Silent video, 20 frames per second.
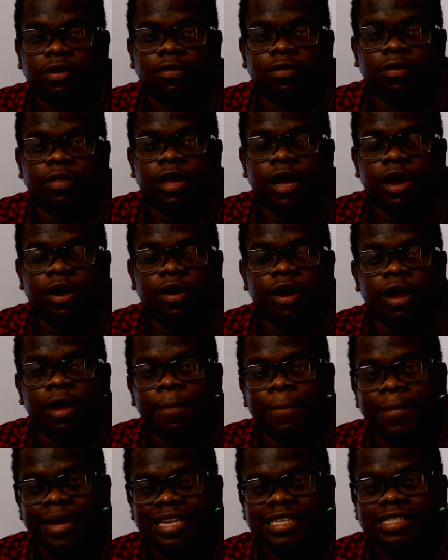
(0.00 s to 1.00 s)
They are
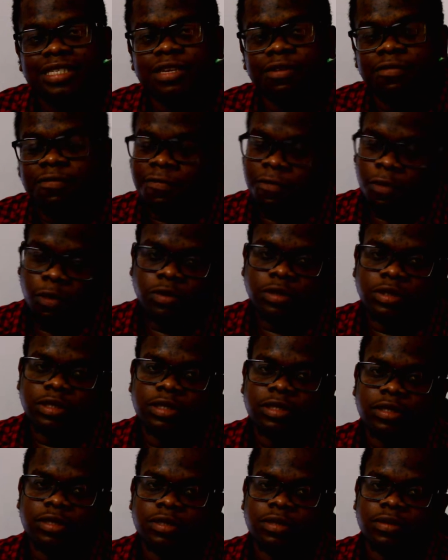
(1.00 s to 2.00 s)
amazing
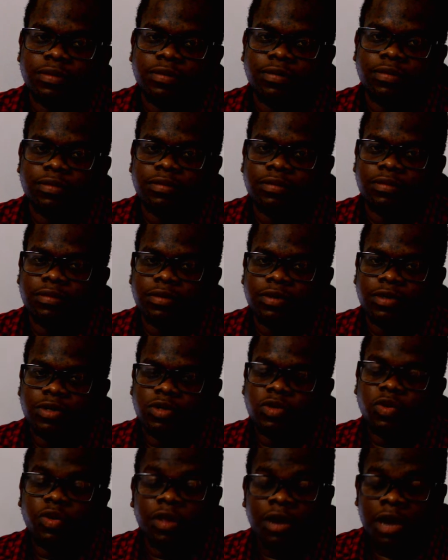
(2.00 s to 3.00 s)
phones.
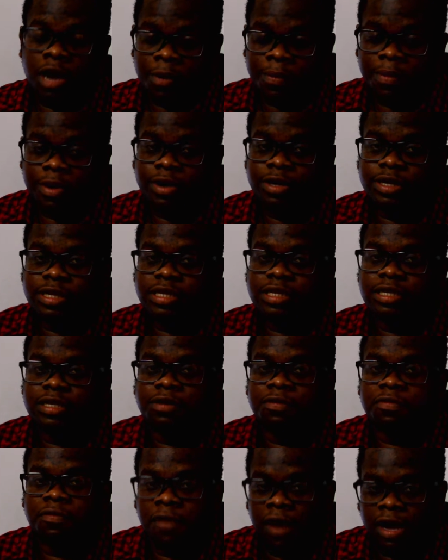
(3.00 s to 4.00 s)
So the cameras is the
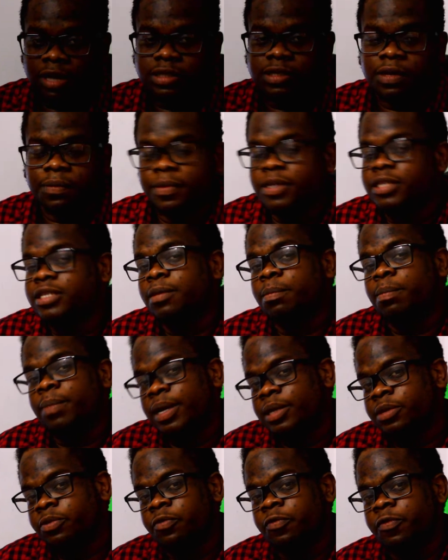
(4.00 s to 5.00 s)
first amazing
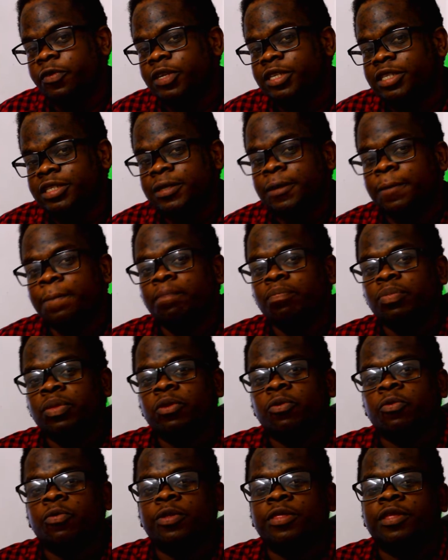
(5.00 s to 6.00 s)
part of it,
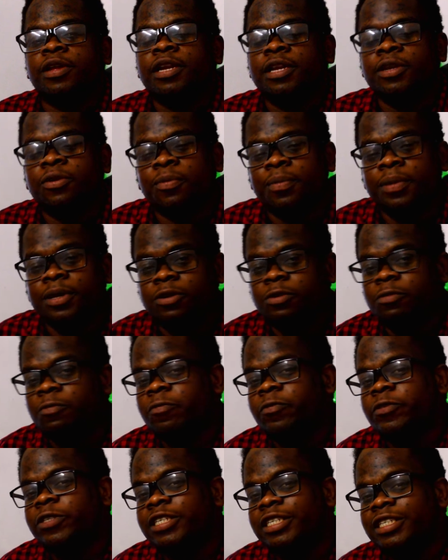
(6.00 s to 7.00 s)
with a little bit of
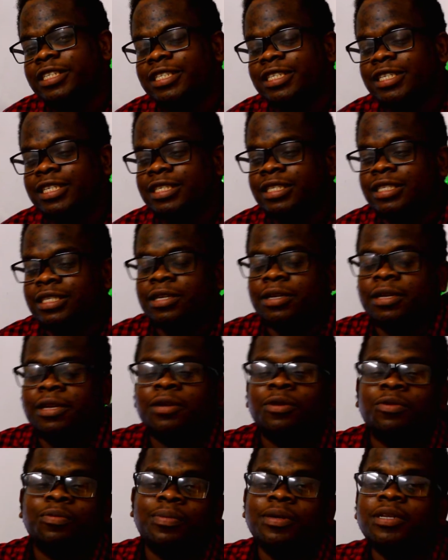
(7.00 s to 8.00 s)
jinxes and a
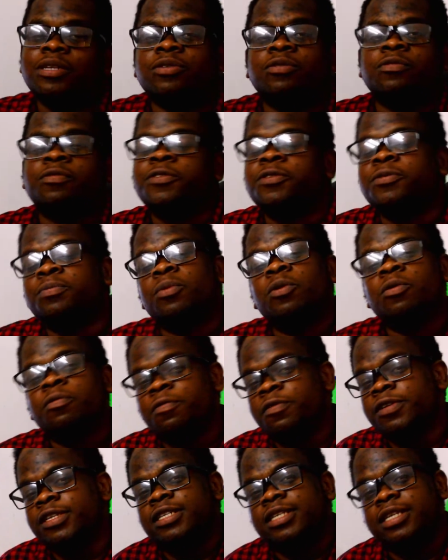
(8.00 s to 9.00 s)
little bit of small
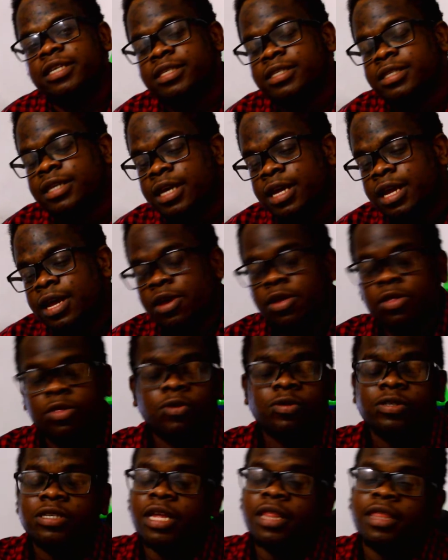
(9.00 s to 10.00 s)
features.
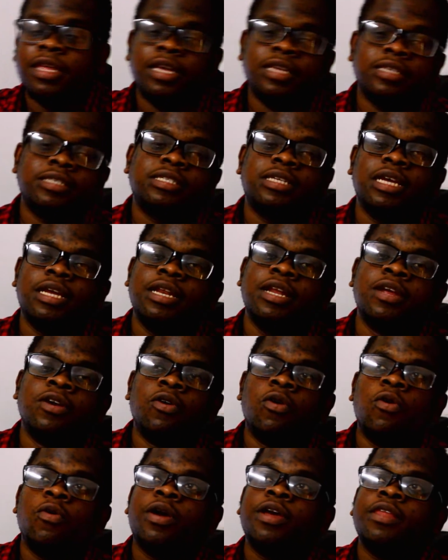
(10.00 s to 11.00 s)
Those are the S10.
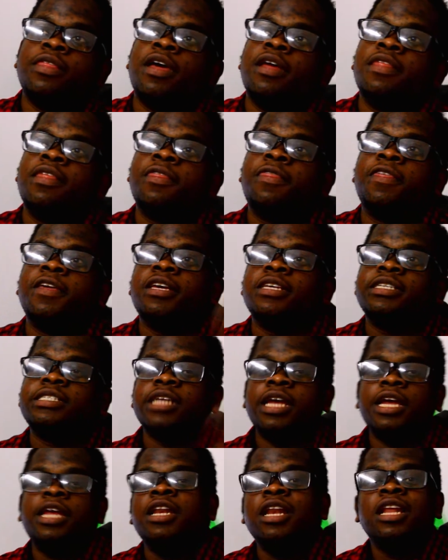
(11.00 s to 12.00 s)
Okay, the other thing is the
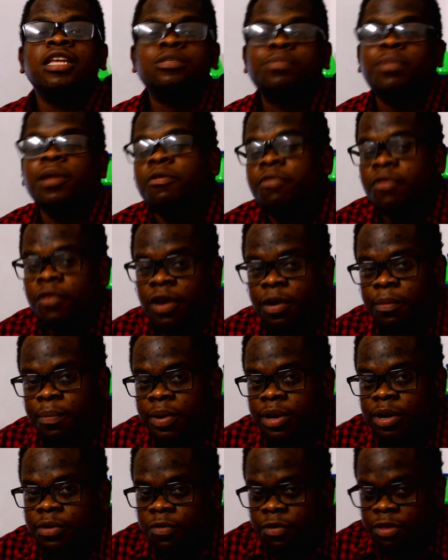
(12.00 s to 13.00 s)
in-display
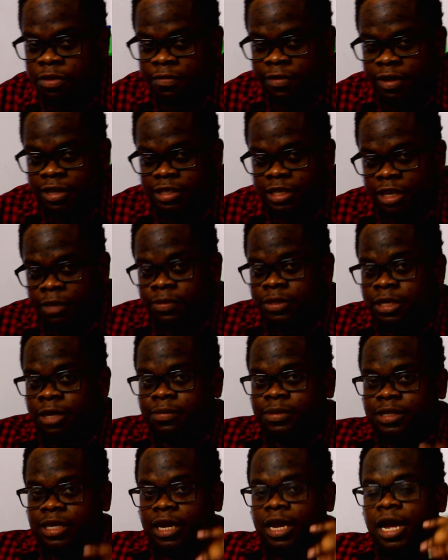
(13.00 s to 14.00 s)
fingerprint. For the first time,
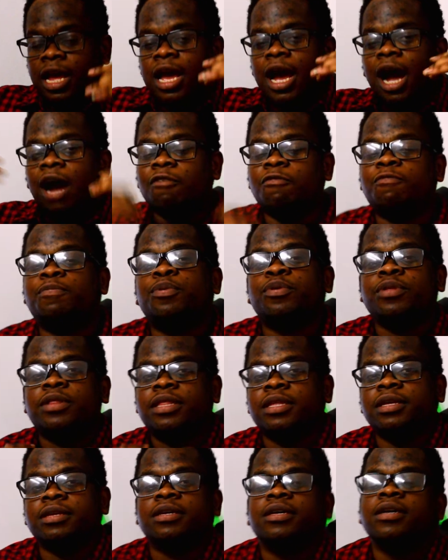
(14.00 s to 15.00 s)
Samsung have put
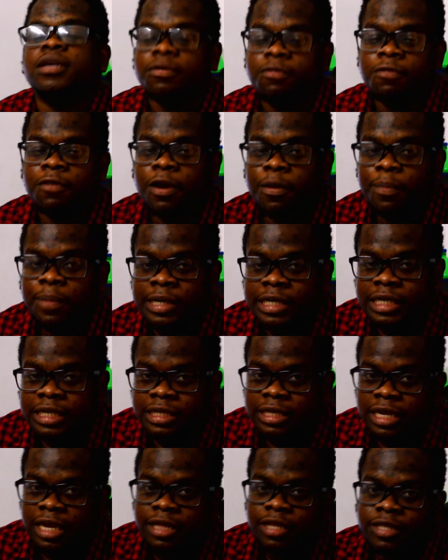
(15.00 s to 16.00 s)
the fingerprint
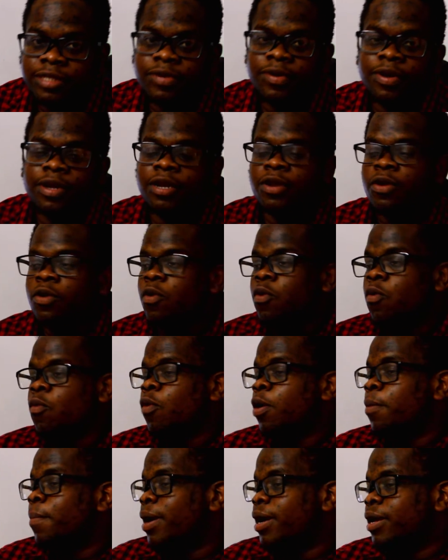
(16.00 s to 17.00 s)
inside the screen,
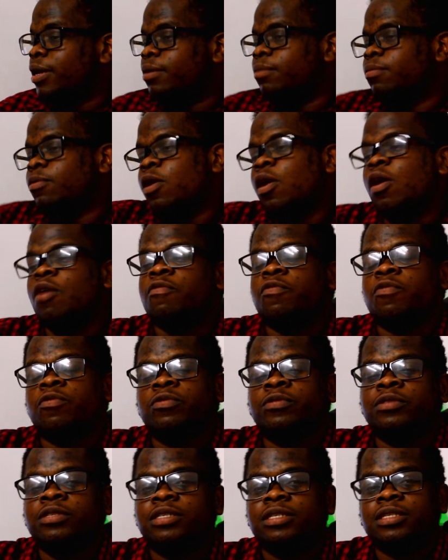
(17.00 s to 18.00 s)
whereby our
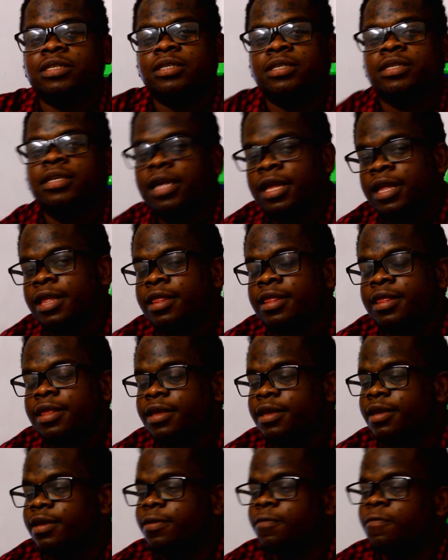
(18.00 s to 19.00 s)
phones,
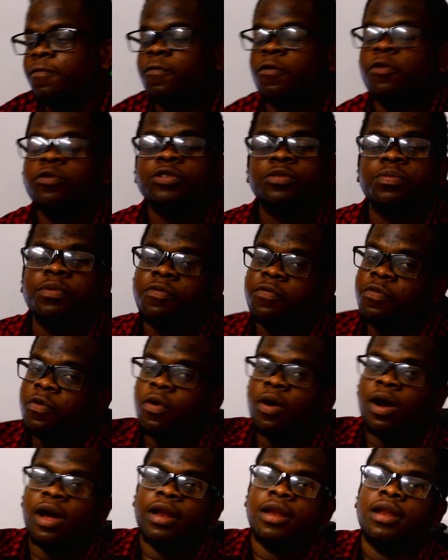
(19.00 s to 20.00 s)
the phones before,
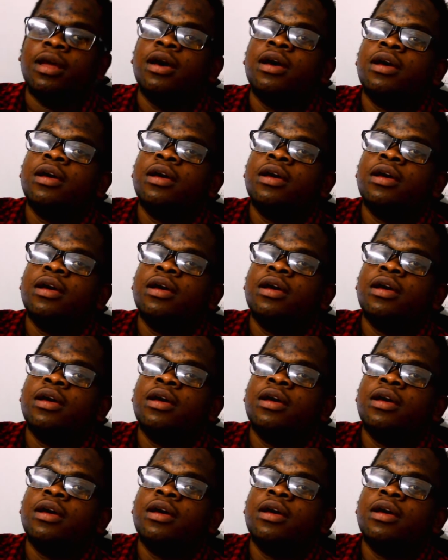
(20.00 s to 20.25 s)
had